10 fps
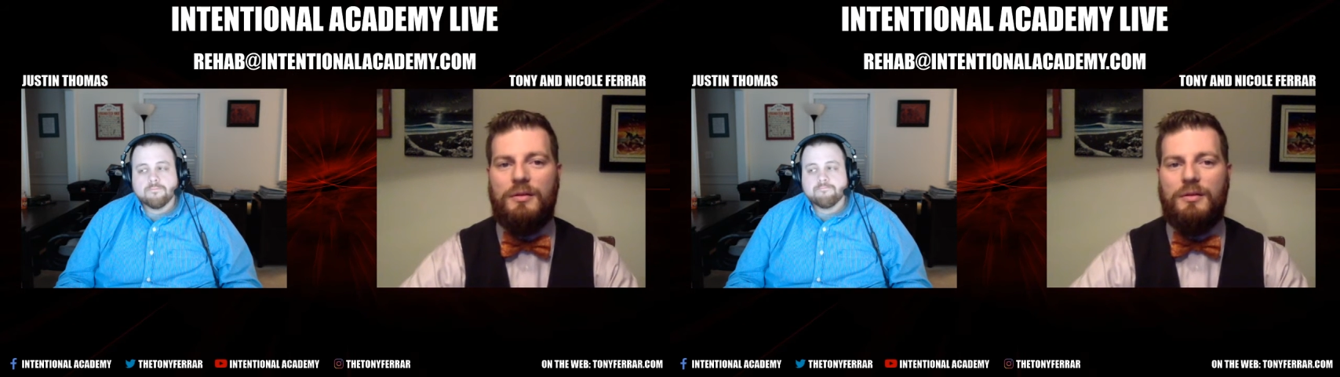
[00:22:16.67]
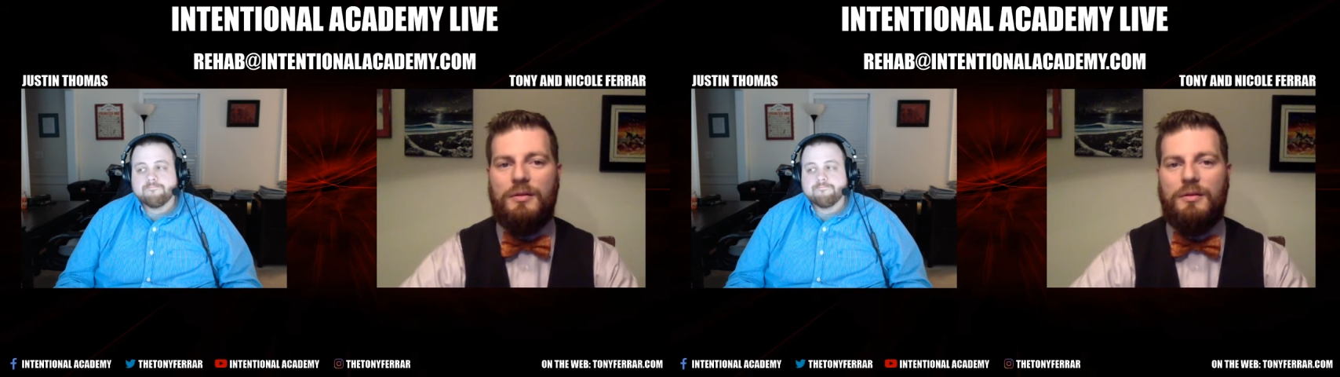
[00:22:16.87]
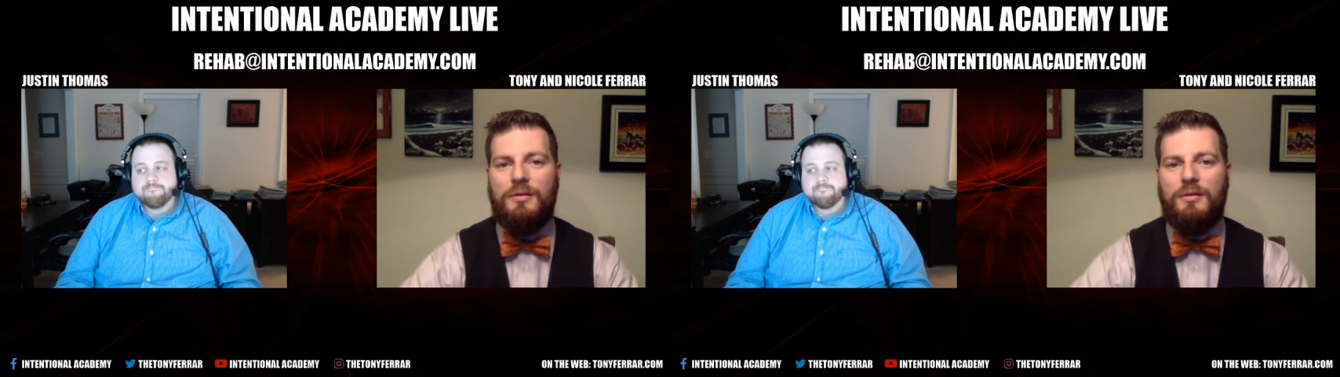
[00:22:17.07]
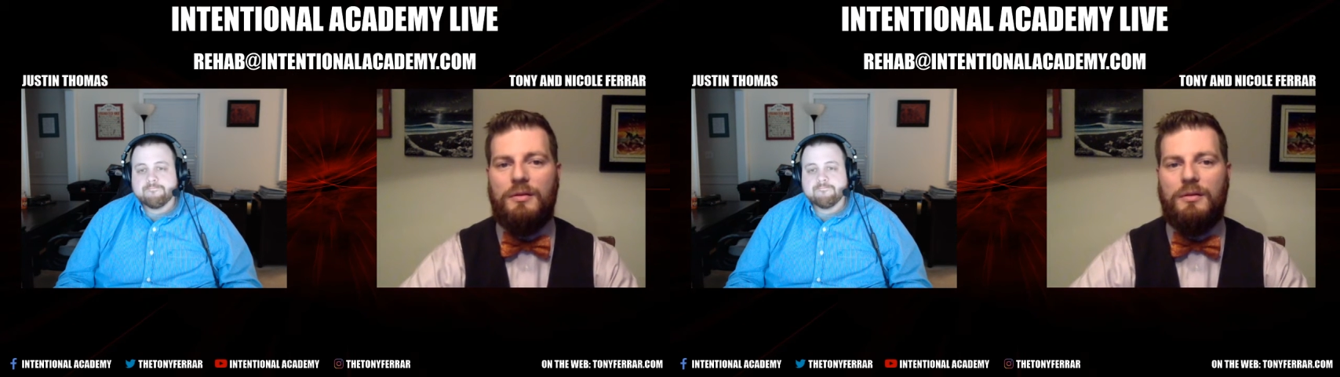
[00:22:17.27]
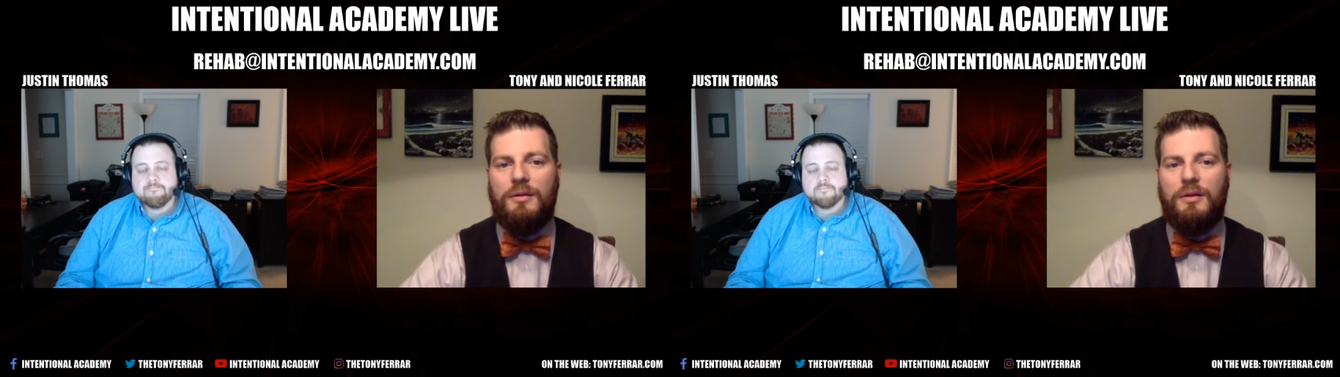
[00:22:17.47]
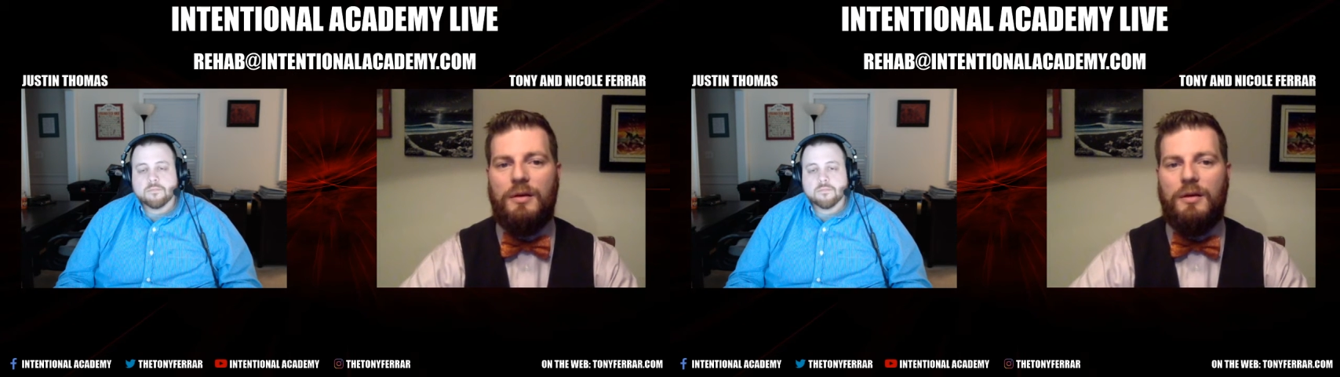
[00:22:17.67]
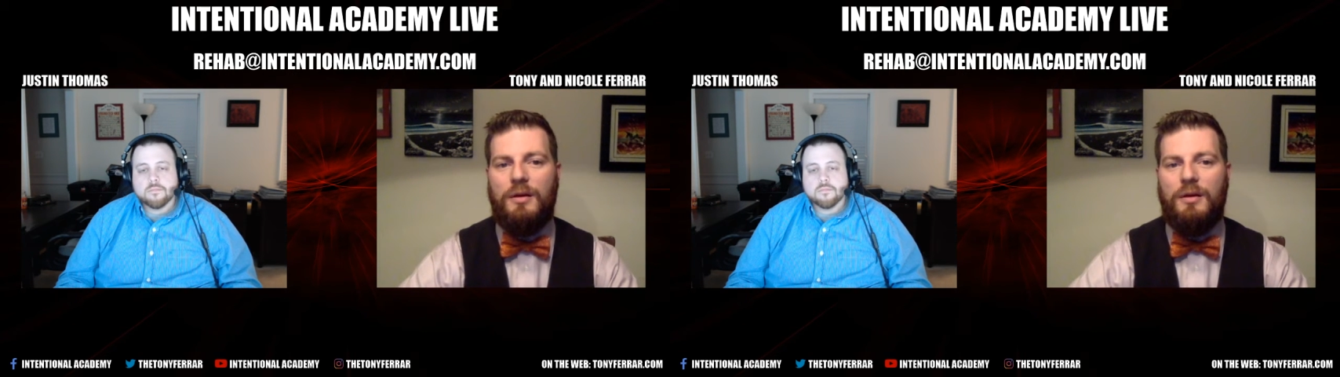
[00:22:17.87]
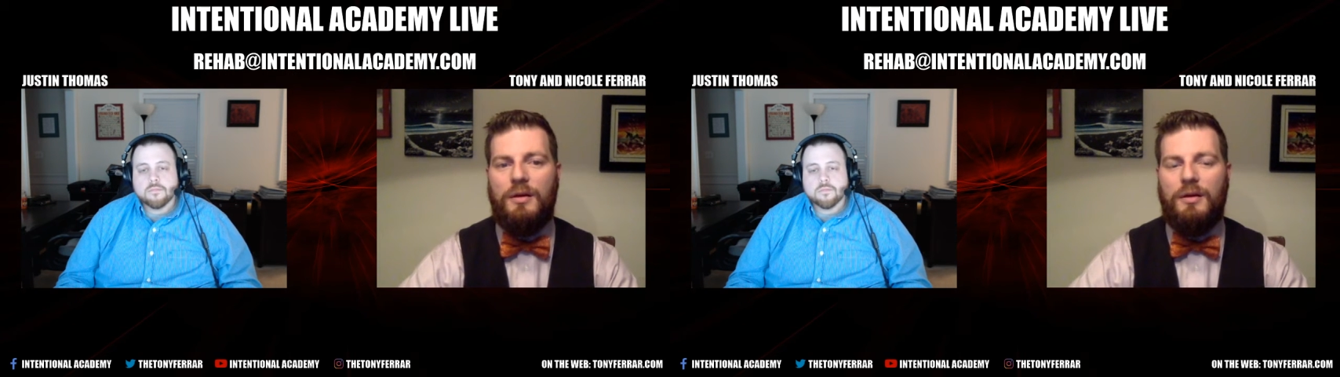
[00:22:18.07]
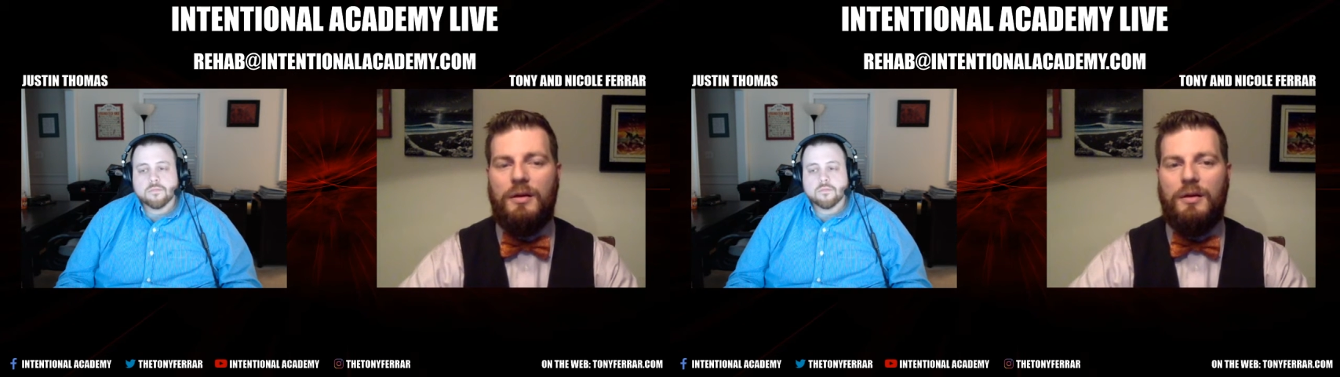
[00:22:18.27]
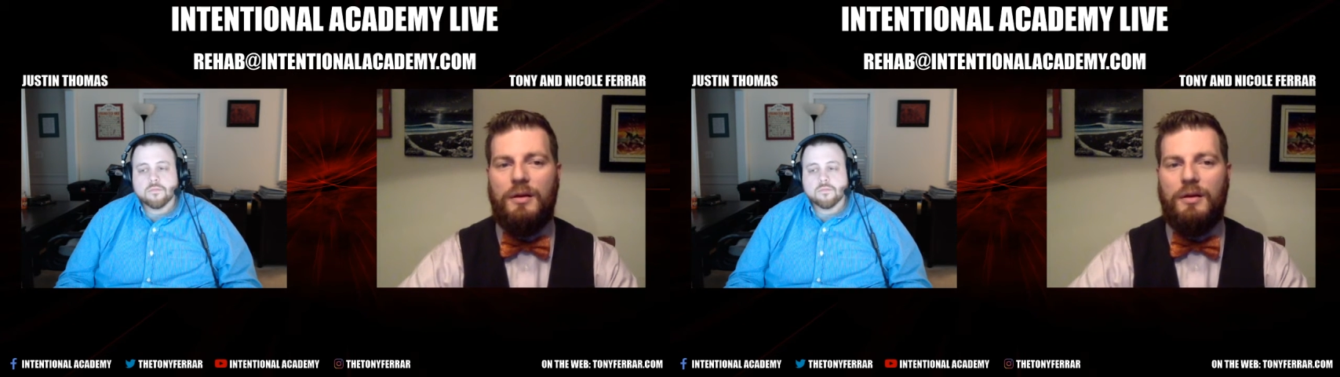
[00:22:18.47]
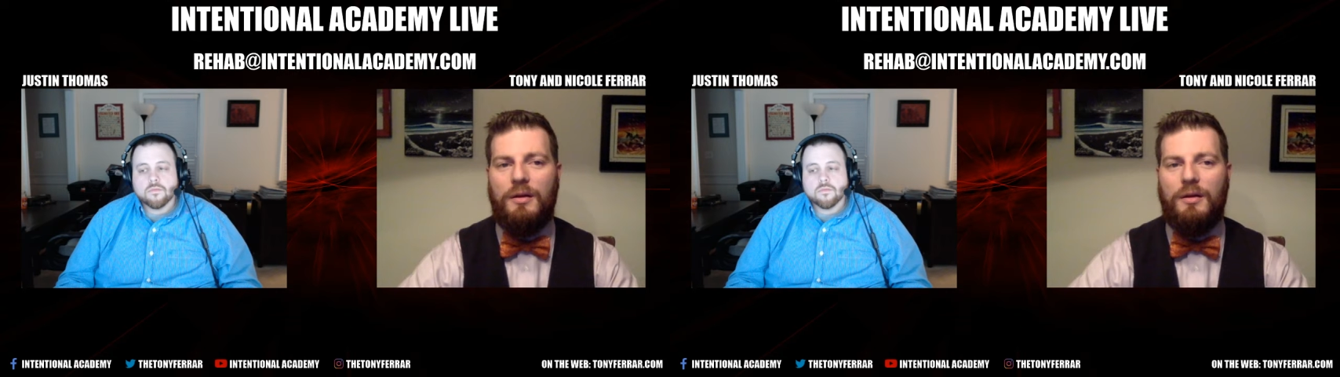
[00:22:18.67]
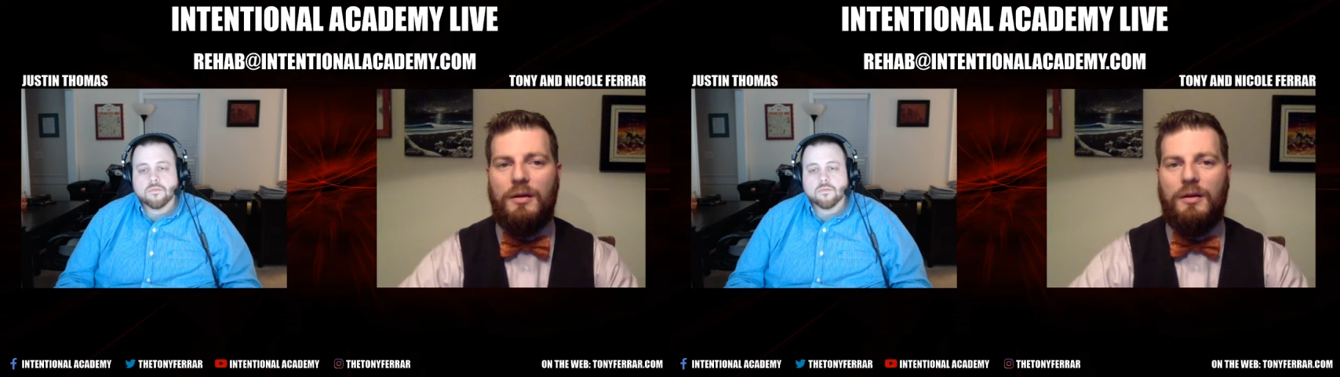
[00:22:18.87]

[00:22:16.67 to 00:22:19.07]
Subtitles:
Nothing is said.